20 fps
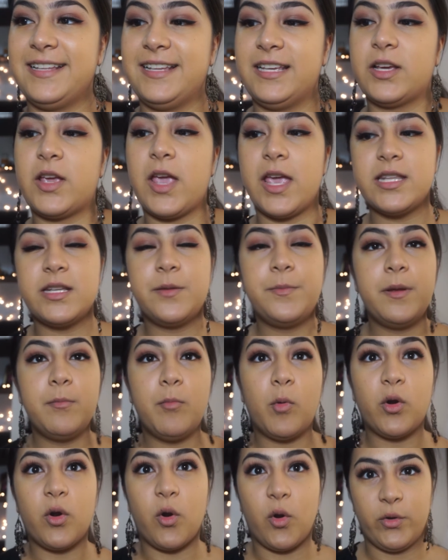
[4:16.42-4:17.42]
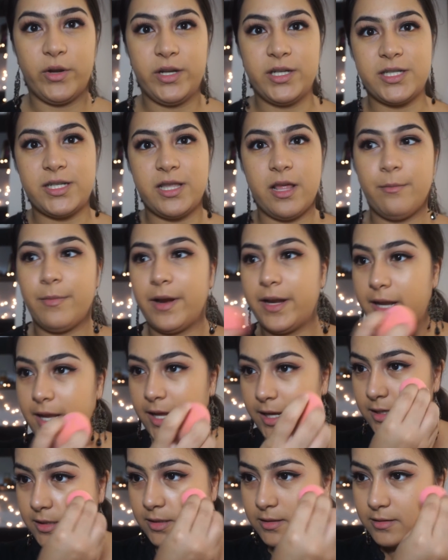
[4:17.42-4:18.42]
Okay, it's a bit more orange than my
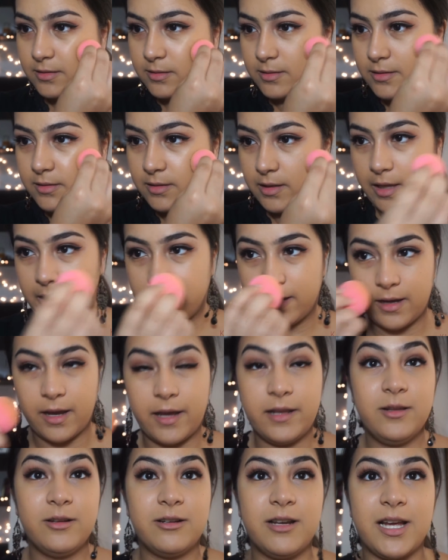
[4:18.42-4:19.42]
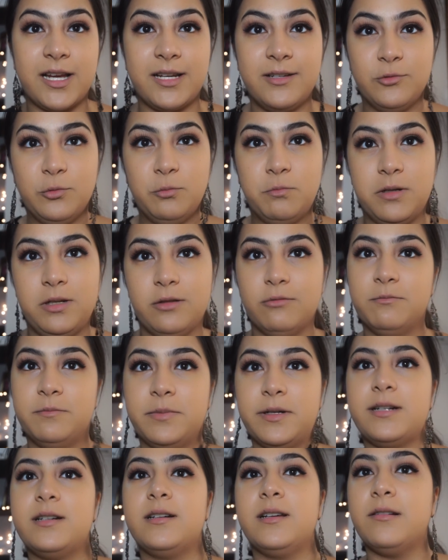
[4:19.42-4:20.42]
neck. Like, I look like an Oompa
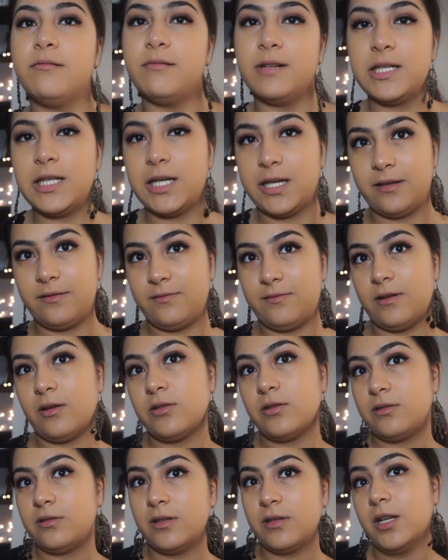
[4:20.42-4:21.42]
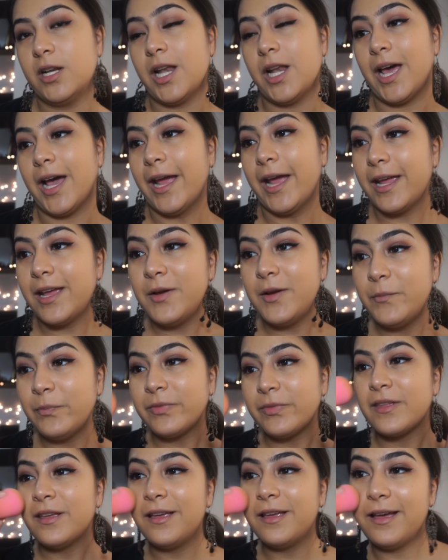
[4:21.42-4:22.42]
Loompa in real life, not gonna lie.
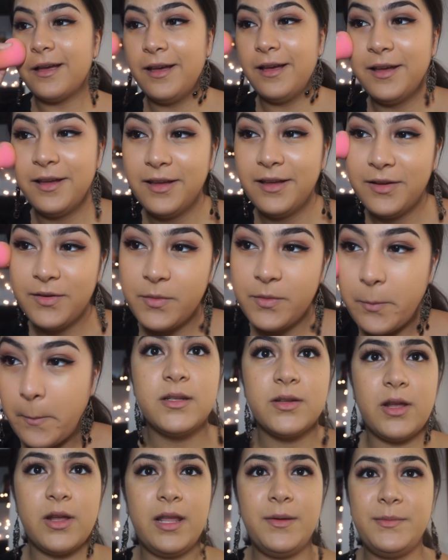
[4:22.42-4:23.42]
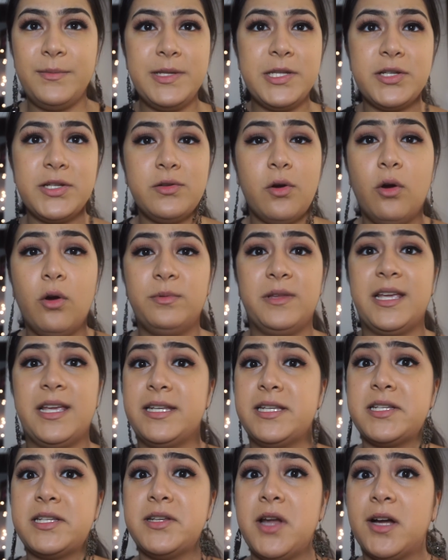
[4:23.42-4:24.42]
So let me just hope that it
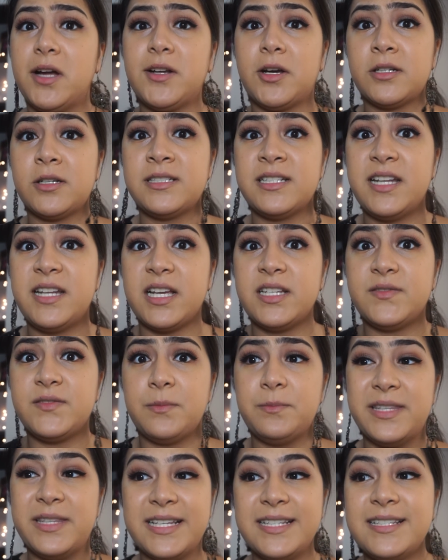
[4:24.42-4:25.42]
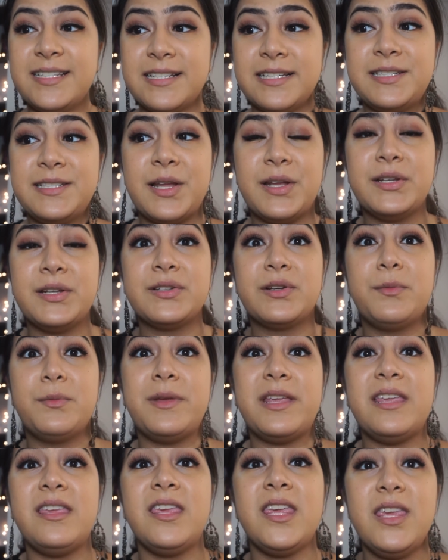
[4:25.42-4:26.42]
does not oxidize from this, because then it's gonna be
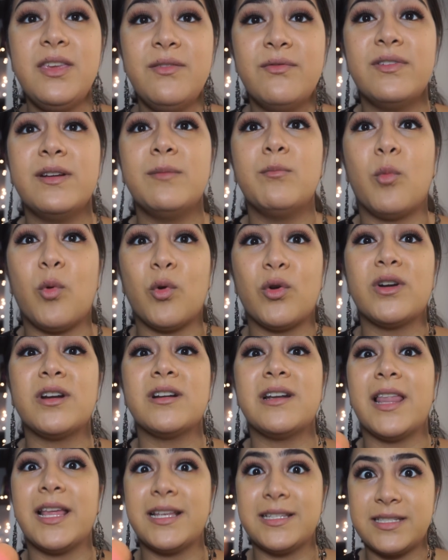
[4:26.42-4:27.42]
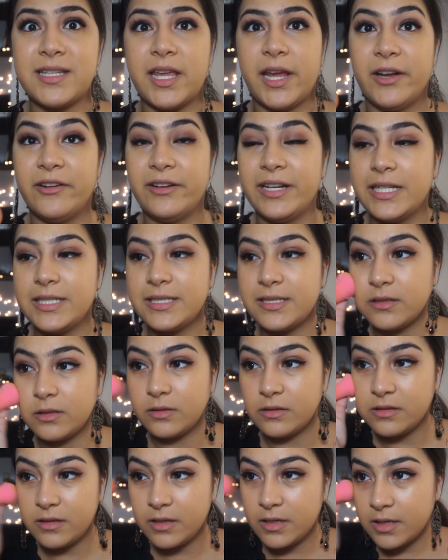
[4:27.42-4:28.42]
even more like scary. So